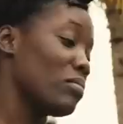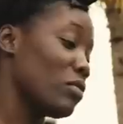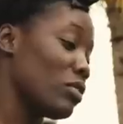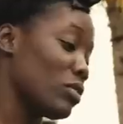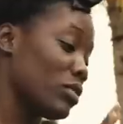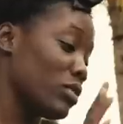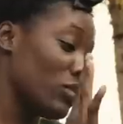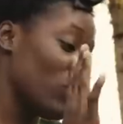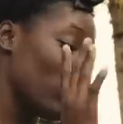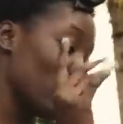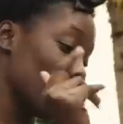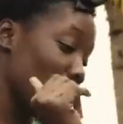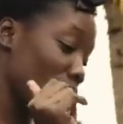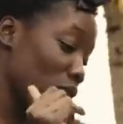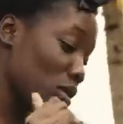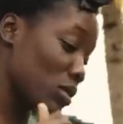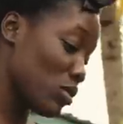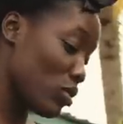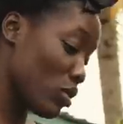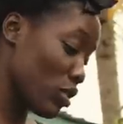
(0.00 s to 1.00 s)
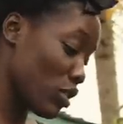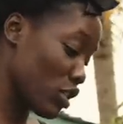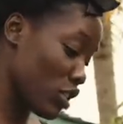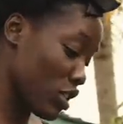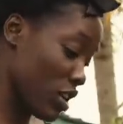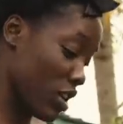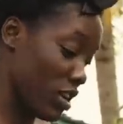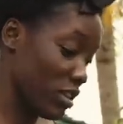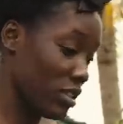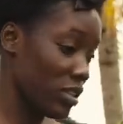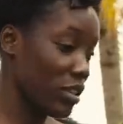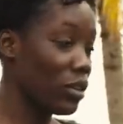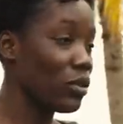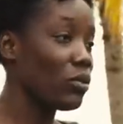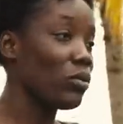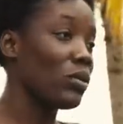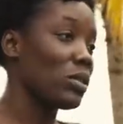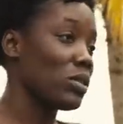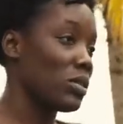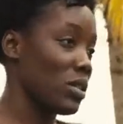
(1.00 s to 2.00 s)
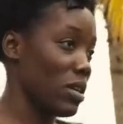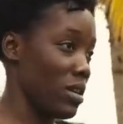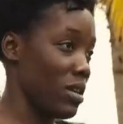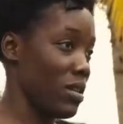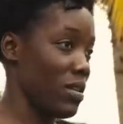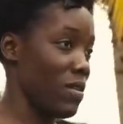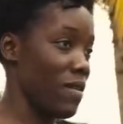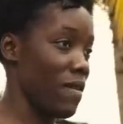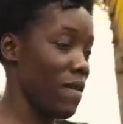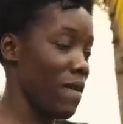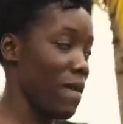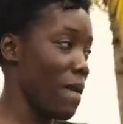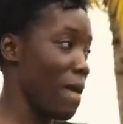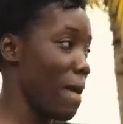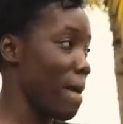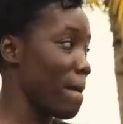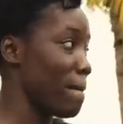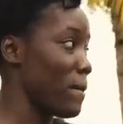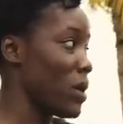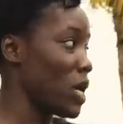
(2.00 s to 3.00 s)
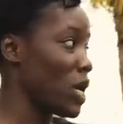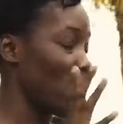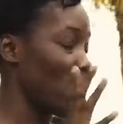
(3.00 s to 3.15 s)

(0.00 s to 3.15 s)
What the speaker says: But cut long story short, you know, say, me